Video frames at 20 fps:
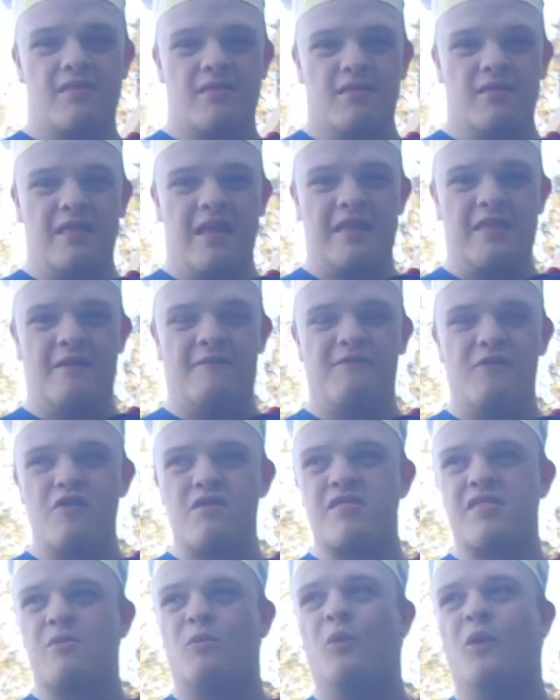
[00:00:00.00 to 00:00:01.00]
then the
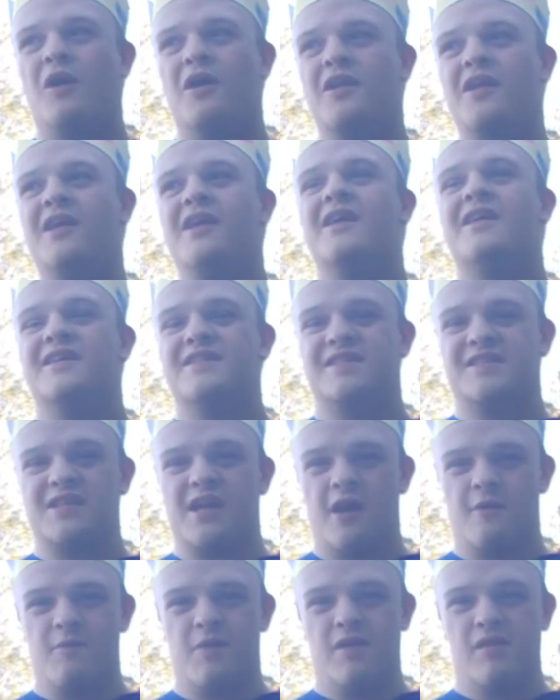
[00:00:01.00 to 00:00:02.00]
first one is
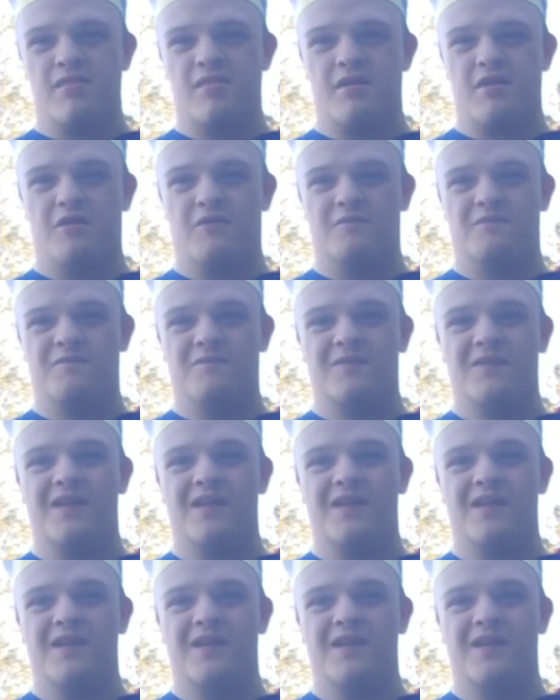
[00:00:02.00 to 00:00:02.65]
coming soon.